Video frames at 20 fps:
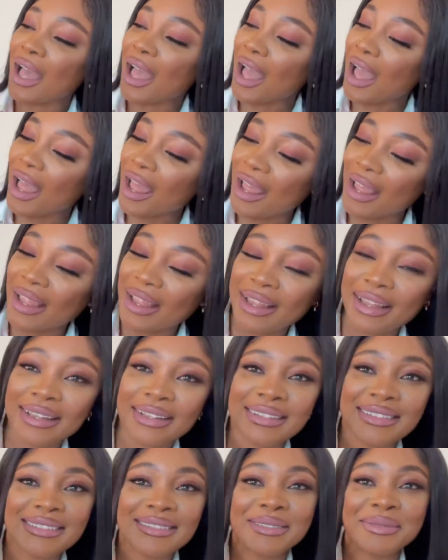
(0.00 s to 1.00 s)

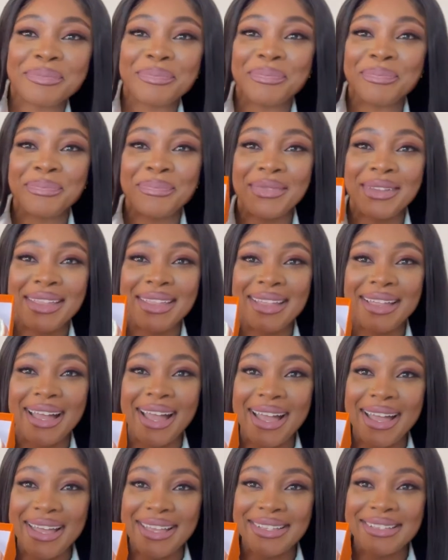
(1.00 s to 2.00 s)
And
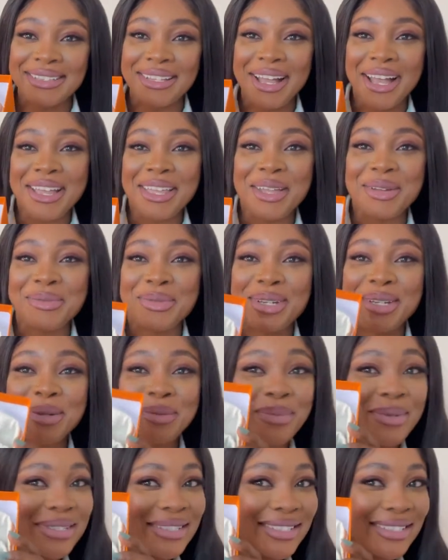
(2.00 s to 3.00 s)
guys, I am gonna
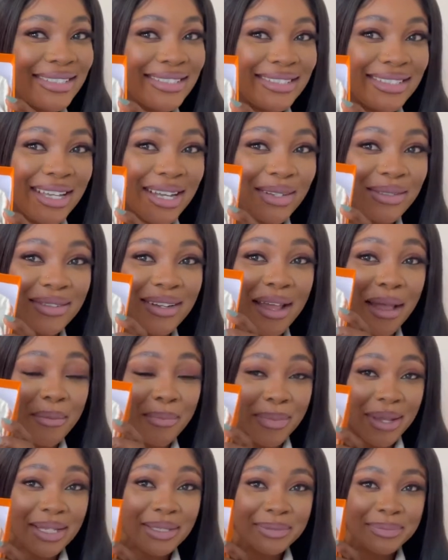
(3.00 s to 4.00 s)
put this down a
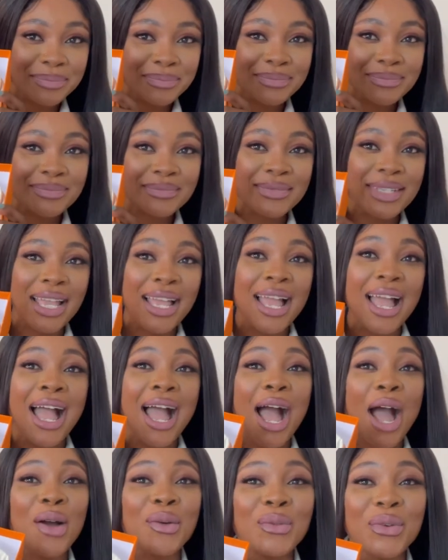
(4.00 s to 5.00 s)
bit.
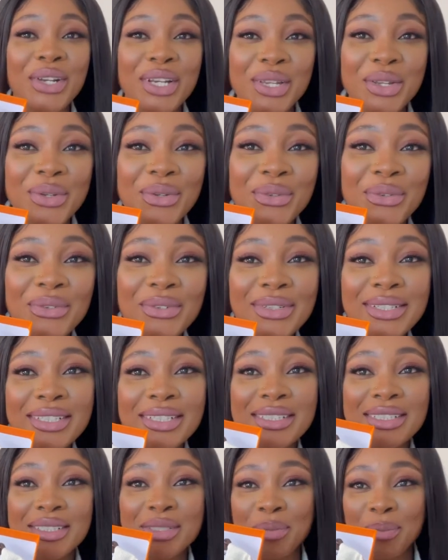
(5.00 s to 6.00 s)
I want you
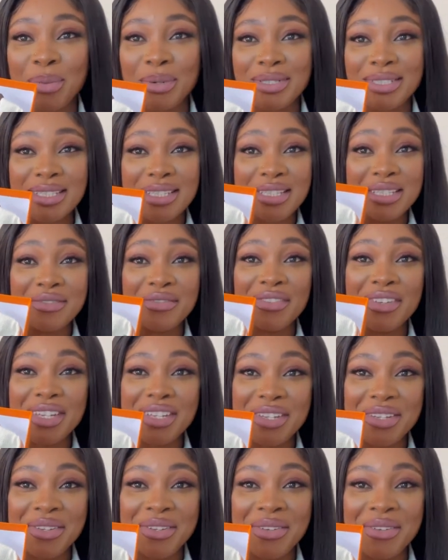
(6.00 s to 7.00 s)
to pause this
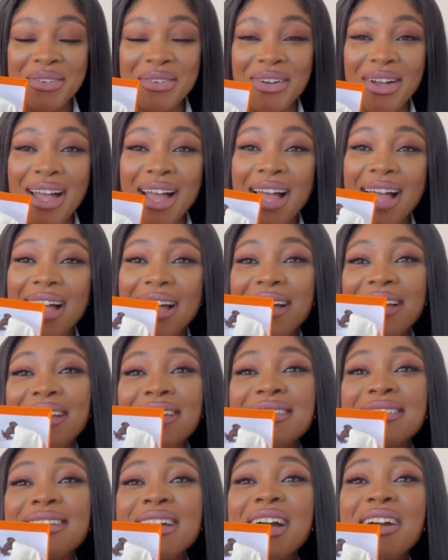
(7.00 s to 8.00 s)
video
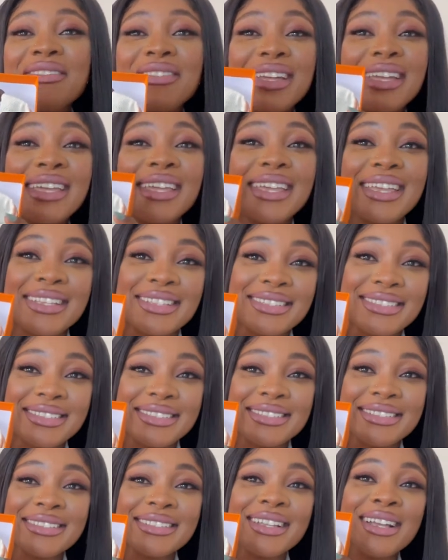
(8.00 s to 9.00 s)
and have a guess,
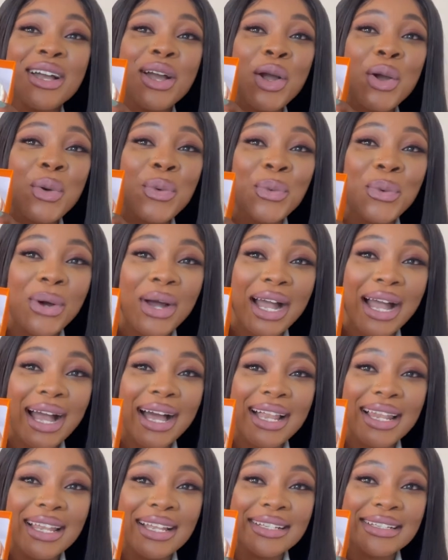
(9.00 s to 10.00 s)
what
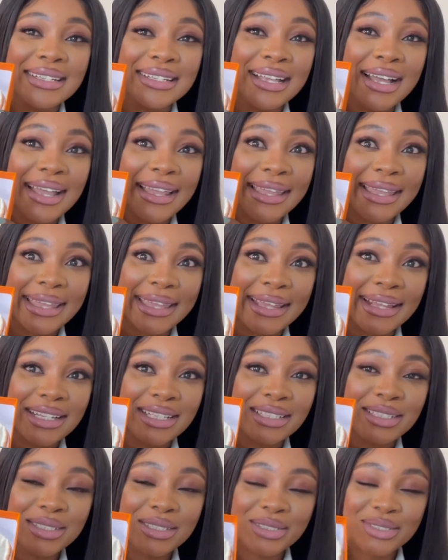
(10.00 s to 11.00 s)
color did I get?
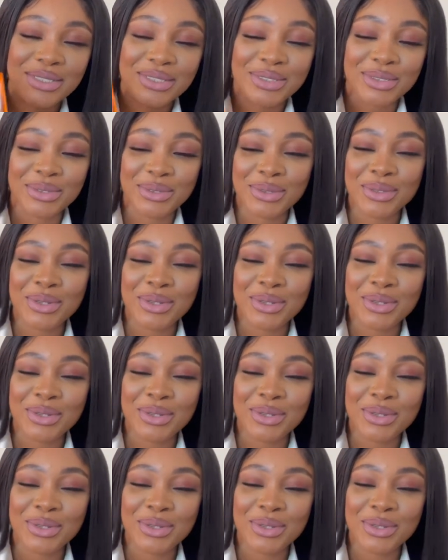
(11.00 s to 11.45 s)
So